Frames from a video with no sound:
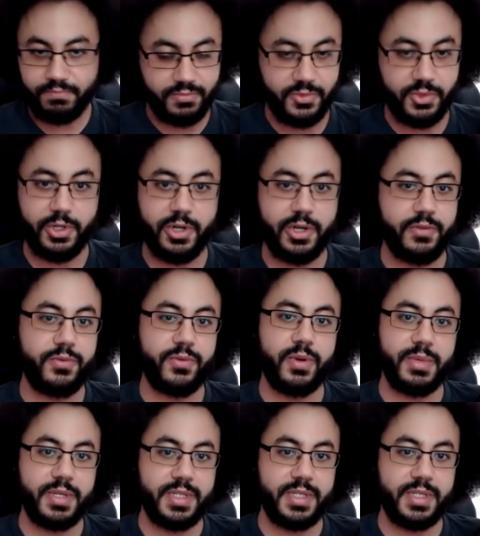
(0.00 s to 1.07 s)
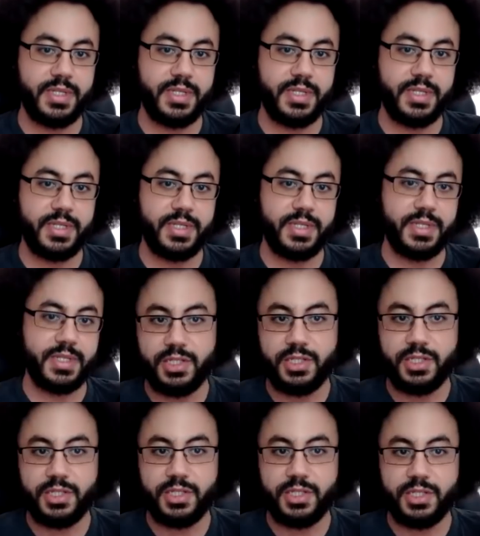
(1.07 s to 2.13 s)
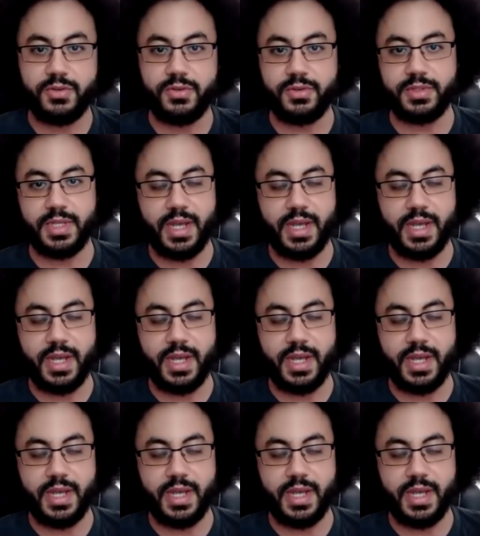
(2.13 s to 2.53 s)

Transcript: learned from examining tissues,